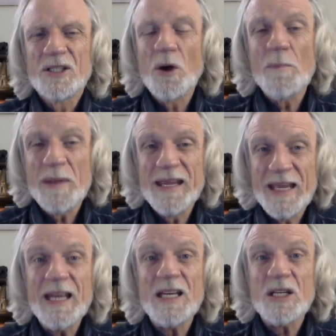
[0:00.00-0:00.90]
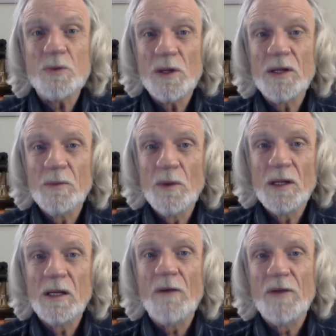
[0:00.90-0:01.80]
So it begins with,
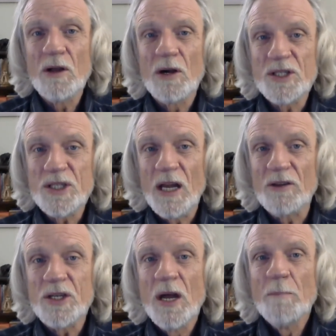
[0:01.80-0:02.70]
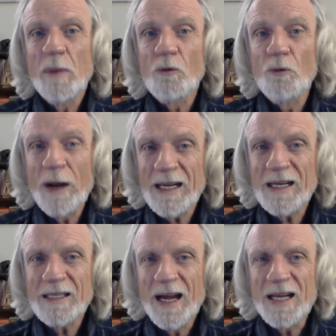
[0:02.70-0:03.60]
with loving ourselves, but
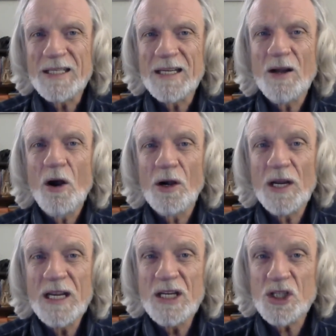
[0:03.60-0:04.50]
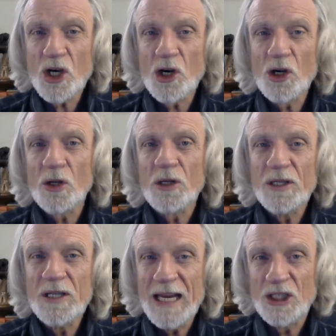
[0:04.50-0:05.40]
recognizing our eternal
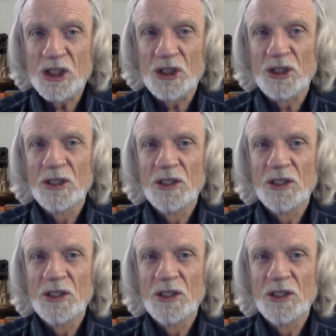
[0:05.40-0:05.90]
nature